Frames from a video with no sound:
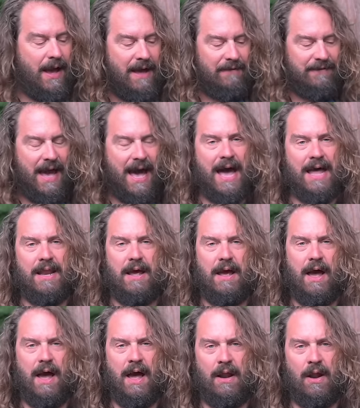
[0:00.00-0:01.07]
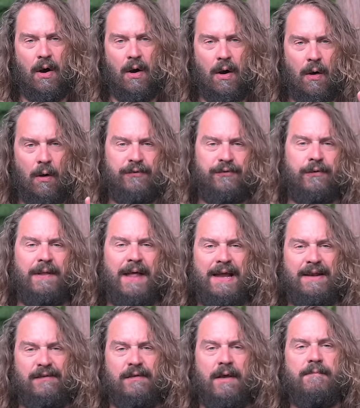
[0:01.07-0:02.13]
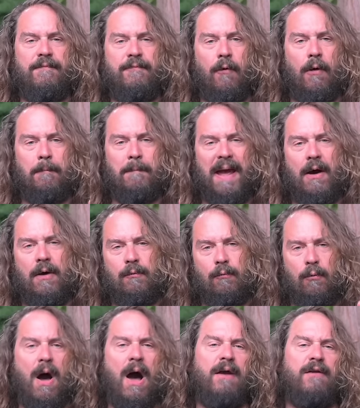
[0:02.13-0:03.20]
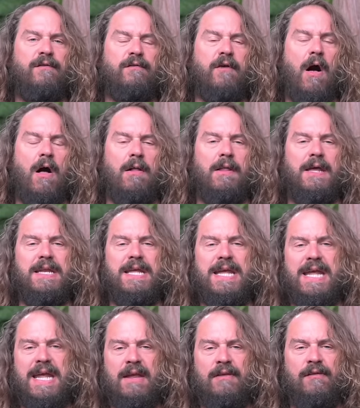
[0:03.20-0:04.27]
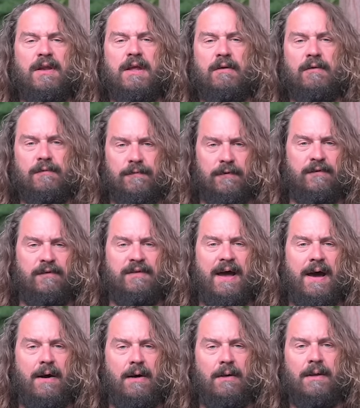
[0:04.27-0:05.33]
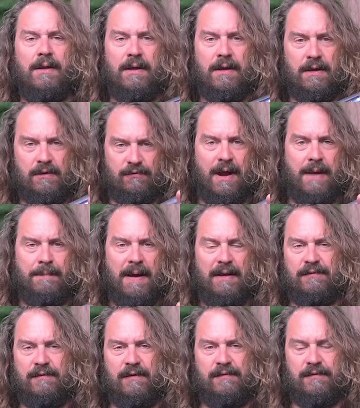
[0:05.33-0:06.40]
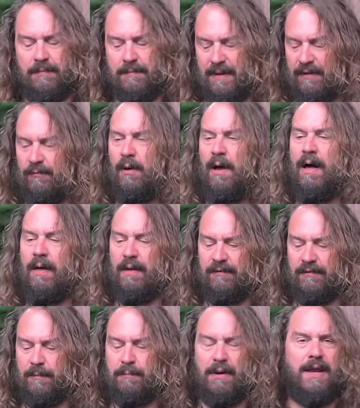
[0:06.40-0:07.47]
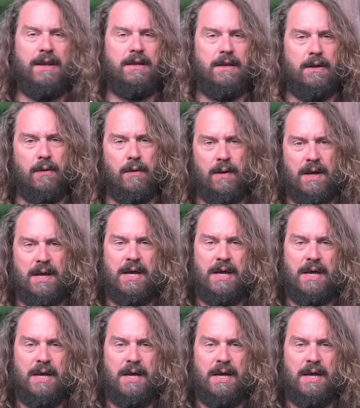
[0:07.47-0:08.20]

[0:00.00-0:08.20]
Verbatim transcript: I've got an ultralight sub four pound, rock solid, easy to use, versatile tripod system, as well as a brand new